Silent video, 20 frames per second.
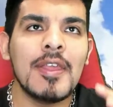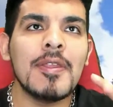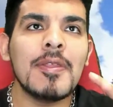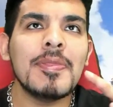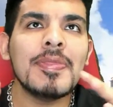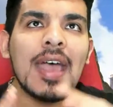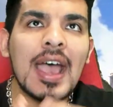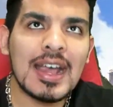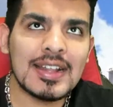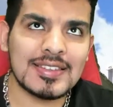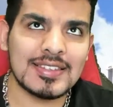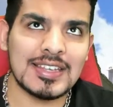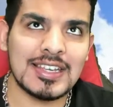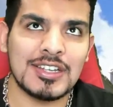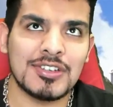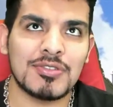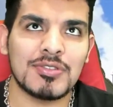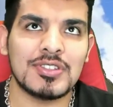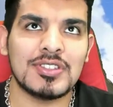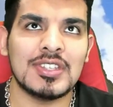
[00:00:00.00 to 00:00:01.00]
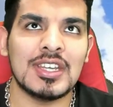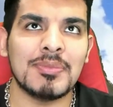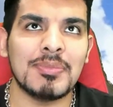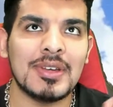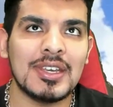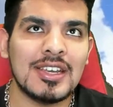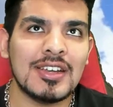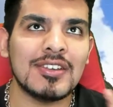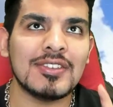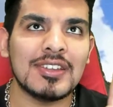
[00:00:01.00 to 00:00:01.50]
That's interesting,
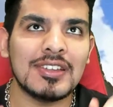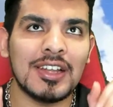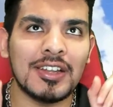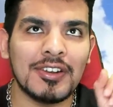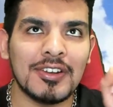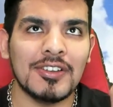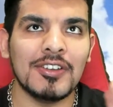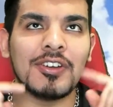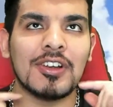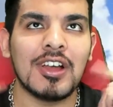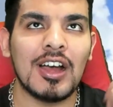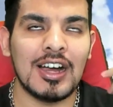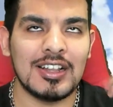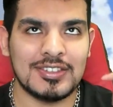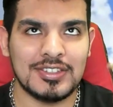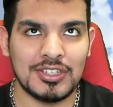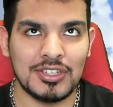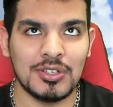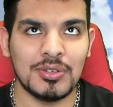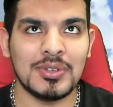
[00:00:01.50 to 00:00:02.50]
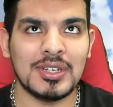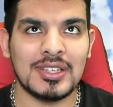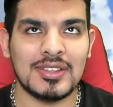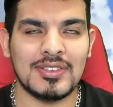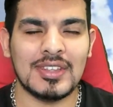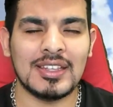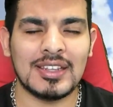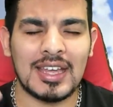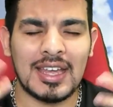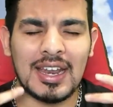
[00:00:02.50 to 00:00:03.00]
but here's another little continuity
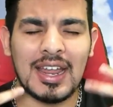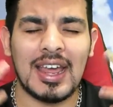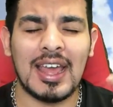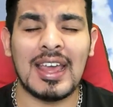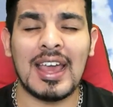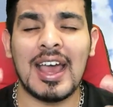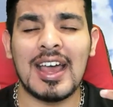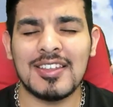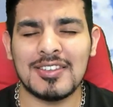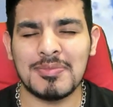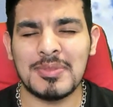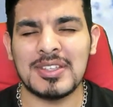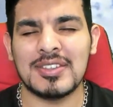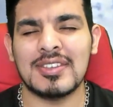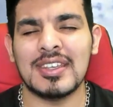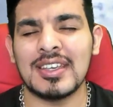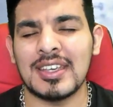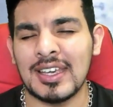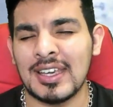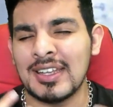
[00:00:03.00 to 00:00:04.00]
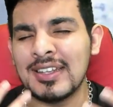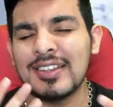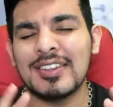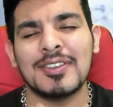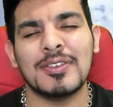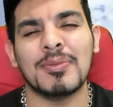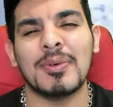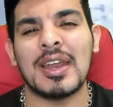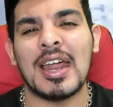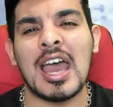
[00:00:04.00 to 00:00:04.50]
thing that has me thinking, and this
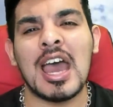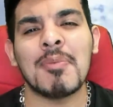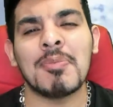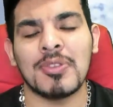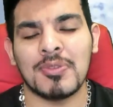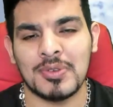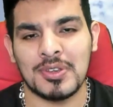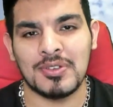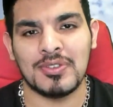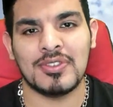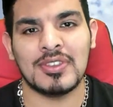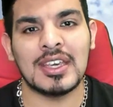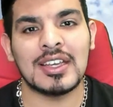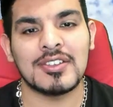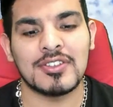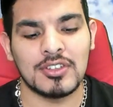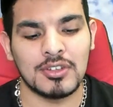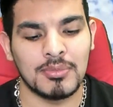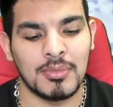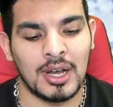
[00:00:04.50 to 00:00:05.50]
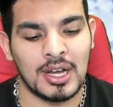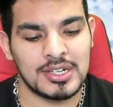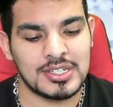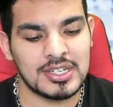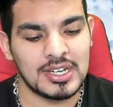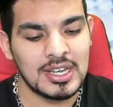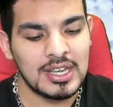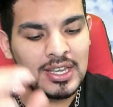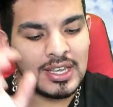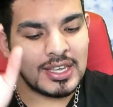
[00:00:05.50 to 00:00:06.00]
is what happens when you think too much.